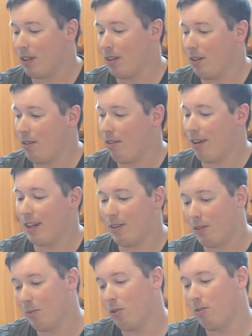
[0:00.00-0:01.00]
Notice I did
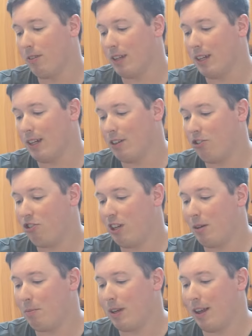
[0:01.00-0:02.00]
remove the
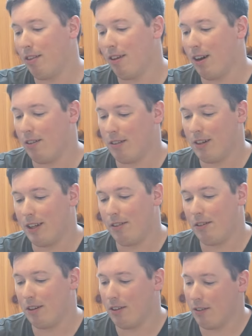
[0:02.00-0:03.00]
cheek piece here. It's a little
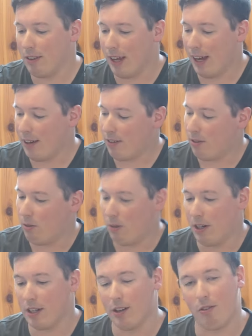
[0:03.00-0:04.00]
easier to do that,
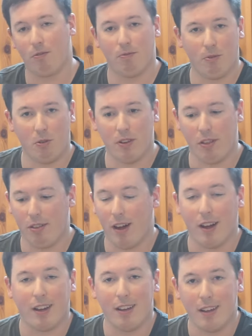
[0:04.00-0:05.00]
or you can just fold the
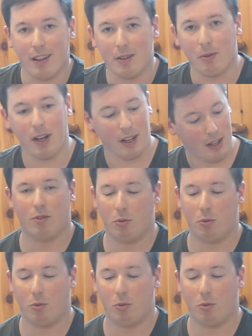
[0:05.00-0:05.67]
stock, either way.